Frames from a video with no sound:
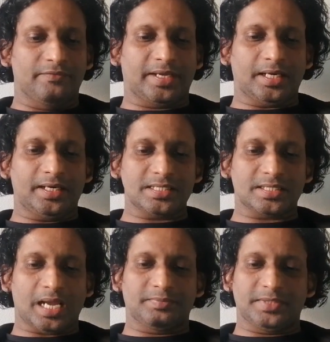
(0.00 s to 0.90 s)
We can
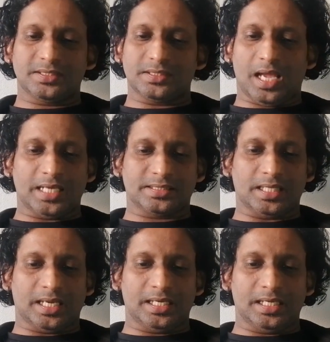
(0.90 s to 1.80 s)
describe this as
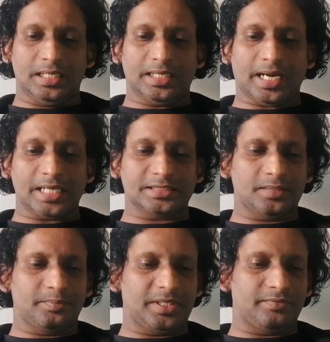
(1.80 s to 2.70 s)
the
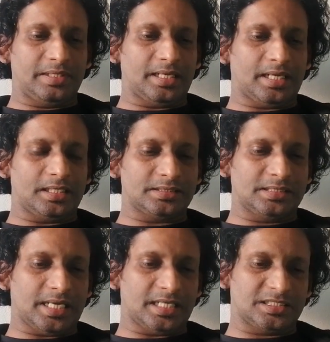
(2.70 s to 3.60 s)
interaction between
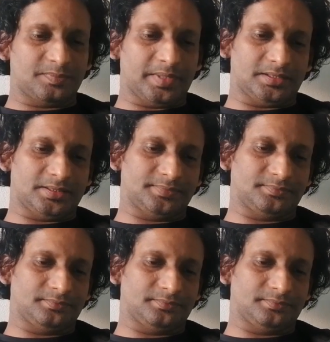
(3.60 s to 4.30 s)
energy and space.